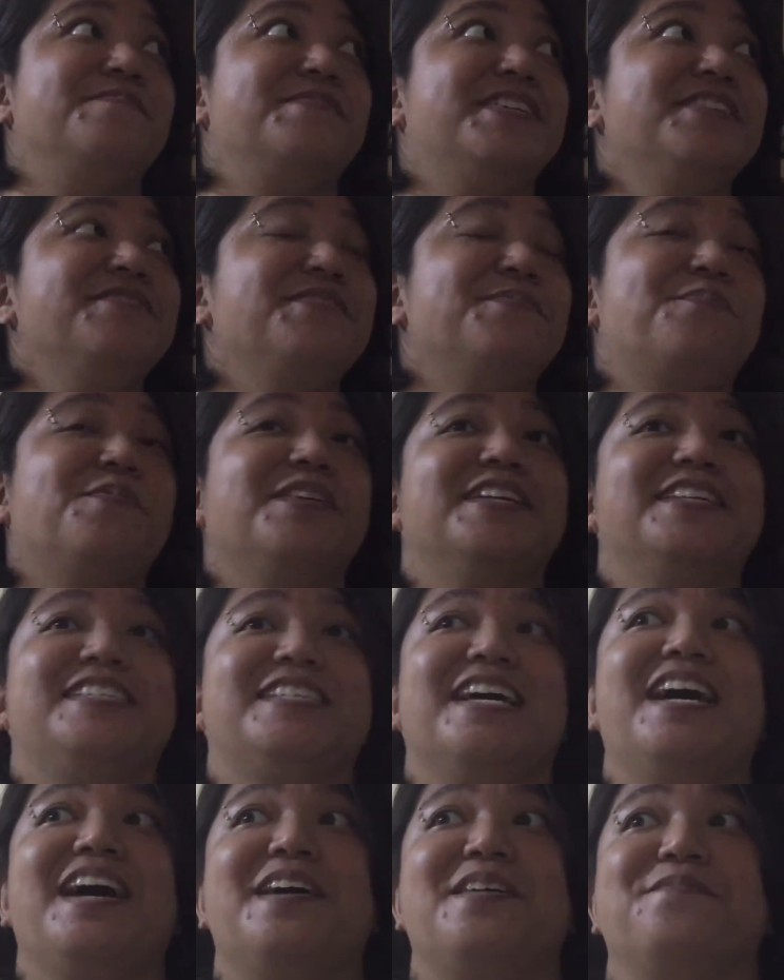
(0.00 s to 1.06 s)
given point in
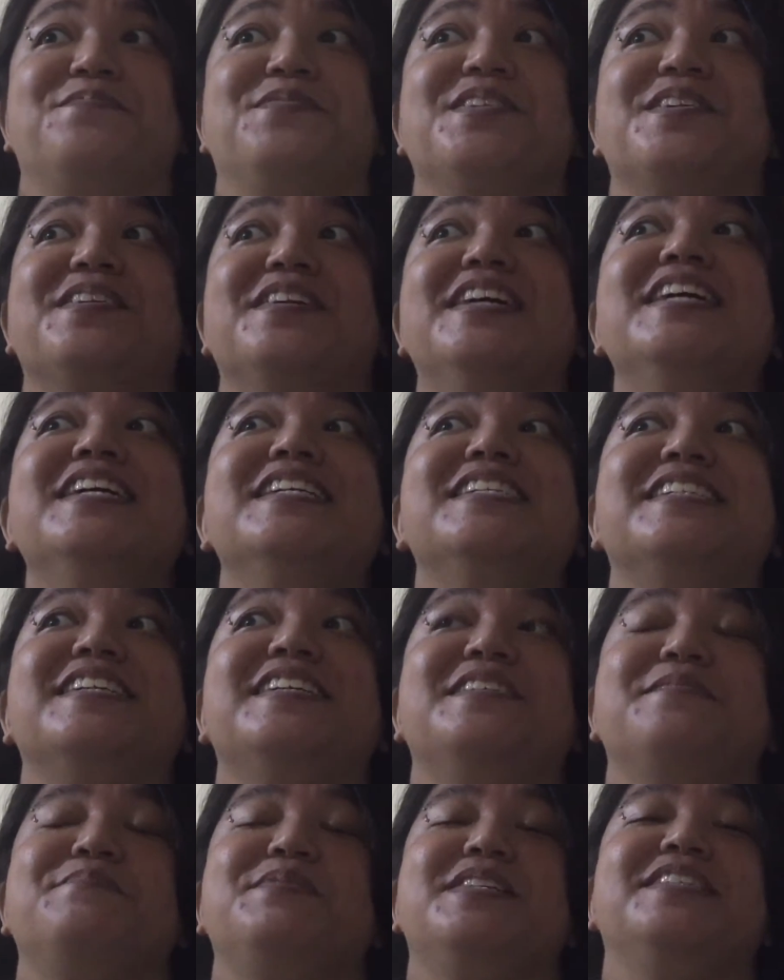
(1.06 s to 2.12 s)
time, there is
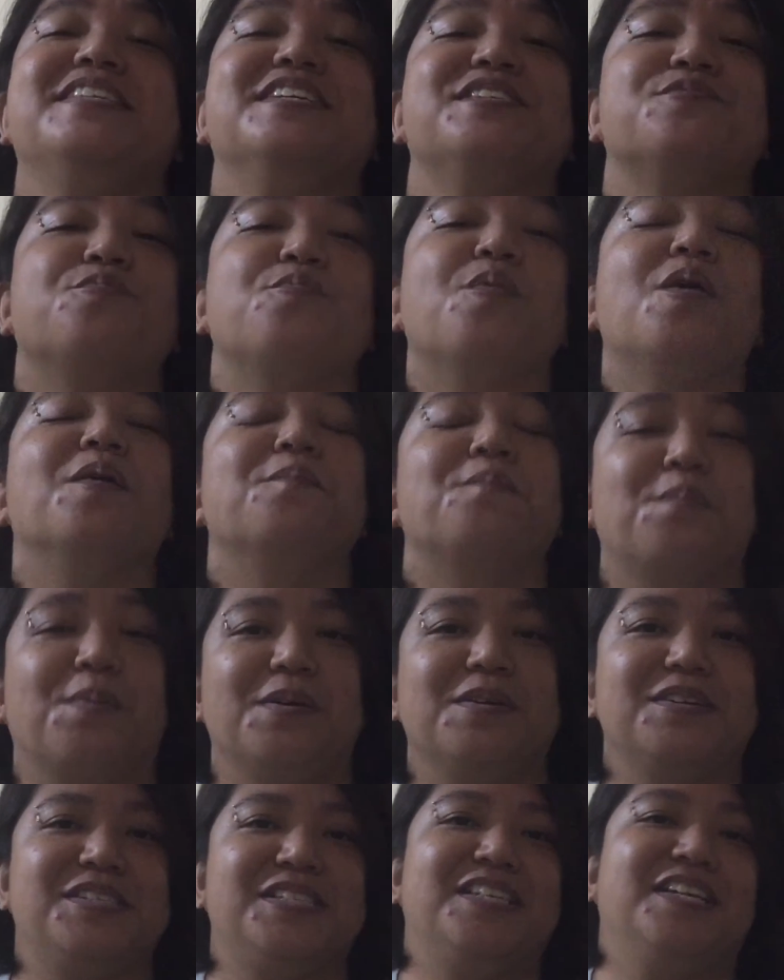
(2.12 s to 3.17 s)
going to be this one
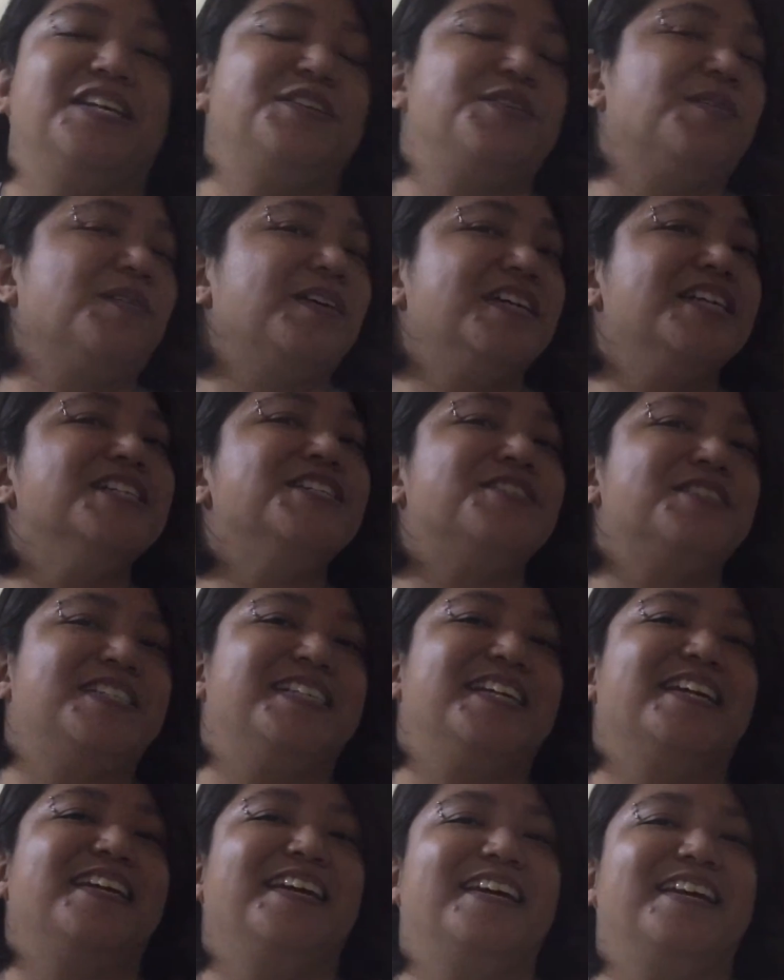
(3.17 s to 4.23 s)
person that you're
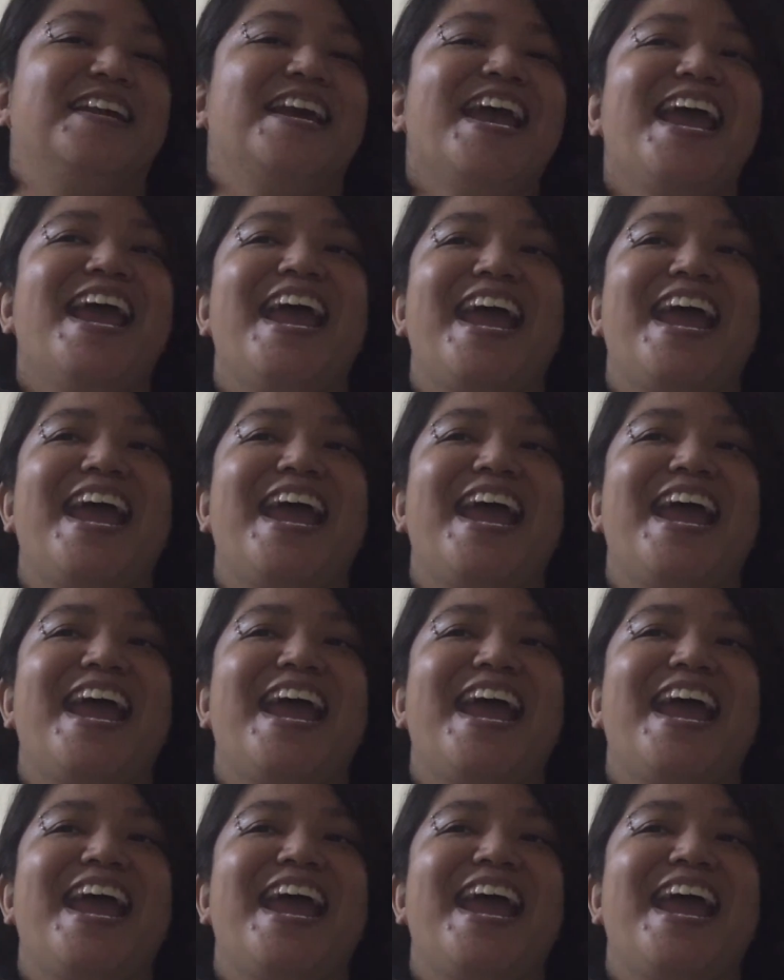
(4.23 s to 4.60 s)
interested in,